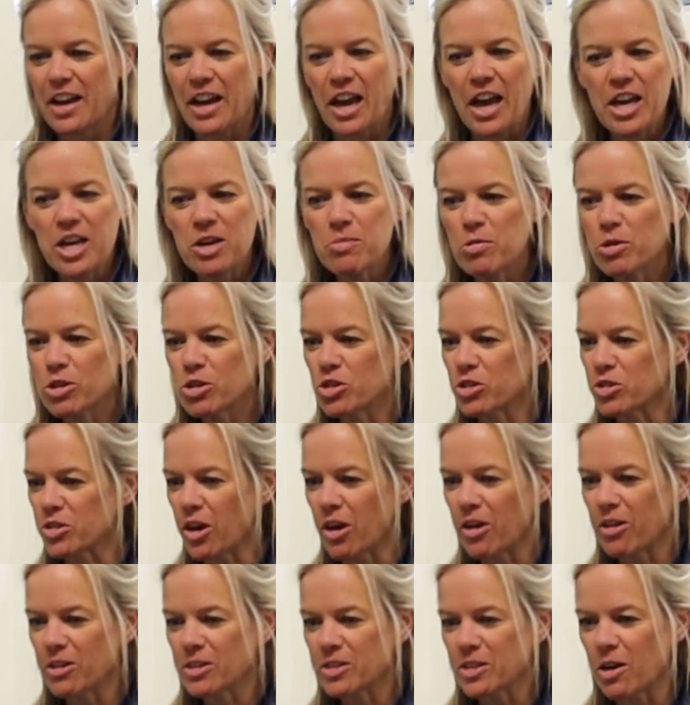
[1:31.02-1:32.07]
Like I can push as
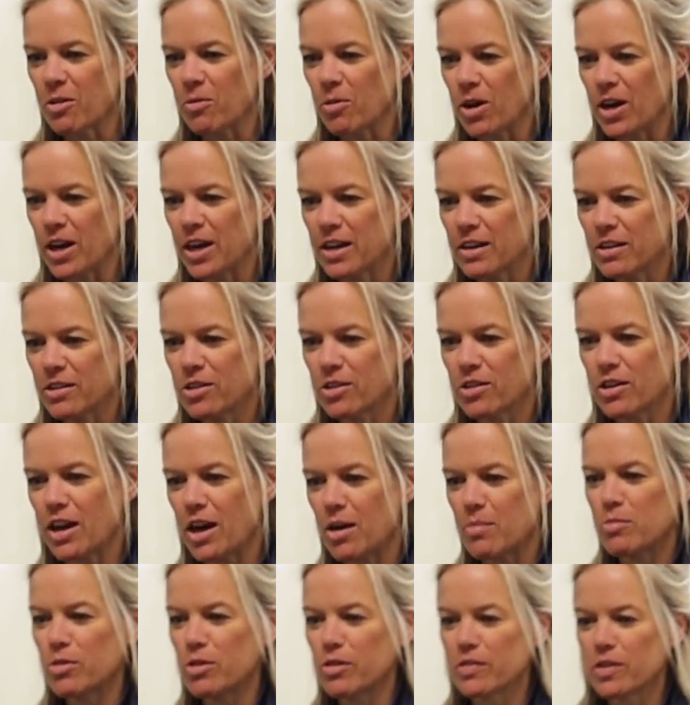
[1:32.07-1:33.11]
hard as I want, you're
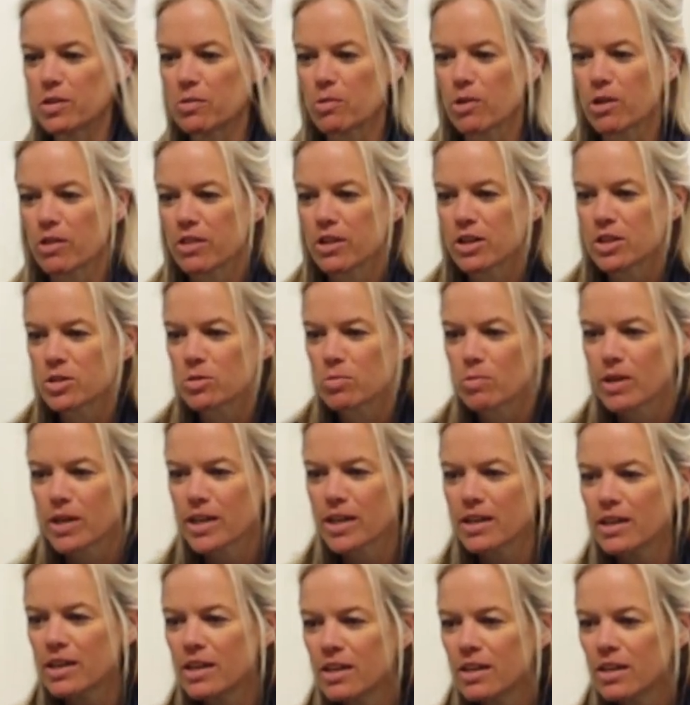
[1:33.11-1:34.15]
not moving. Where this
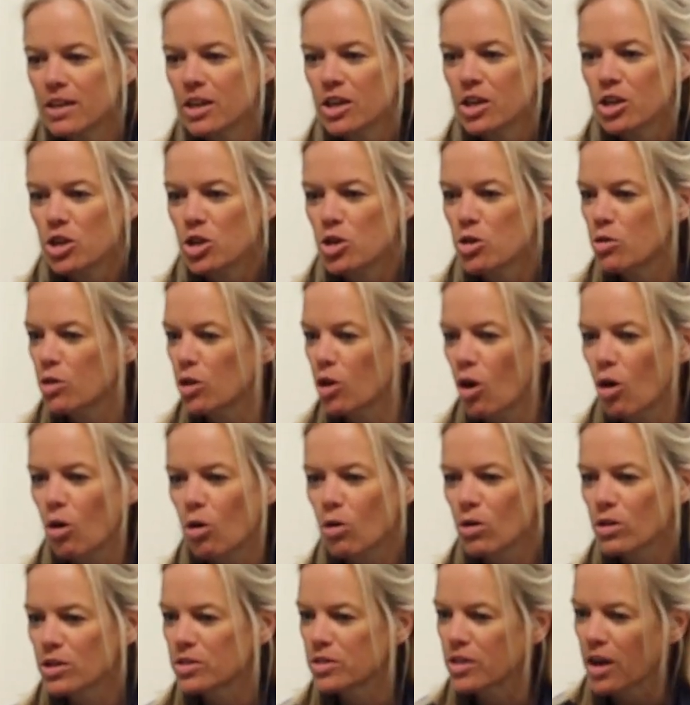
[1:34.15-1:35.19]
one, you could
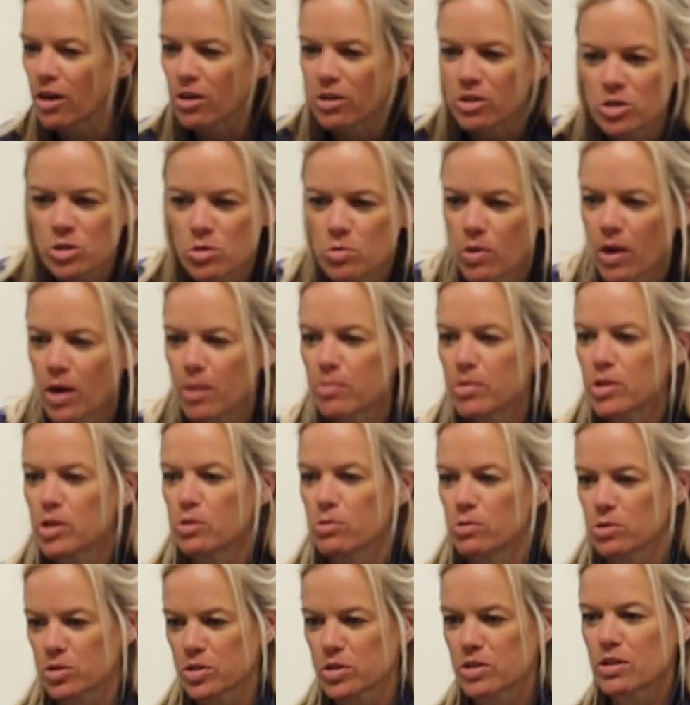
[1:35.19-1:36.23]
hold as hard as you want, but you
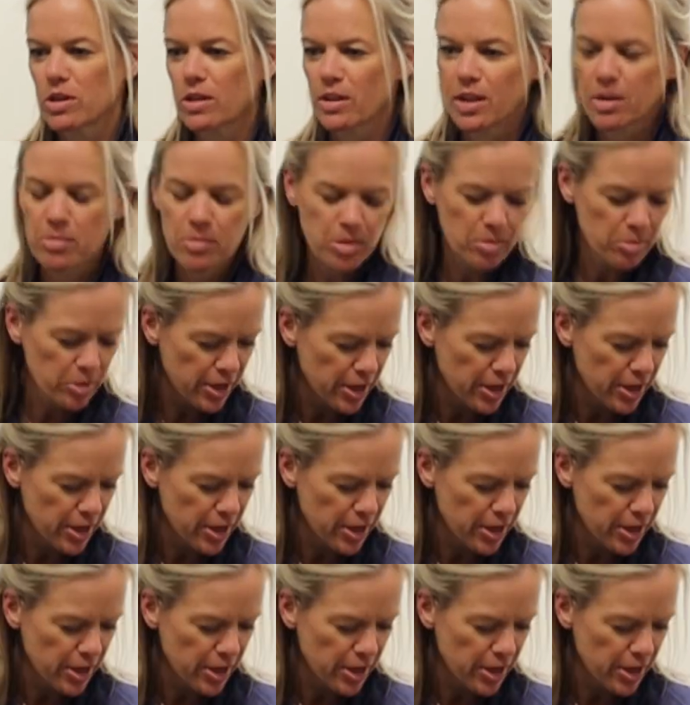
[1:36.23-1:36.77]
will still let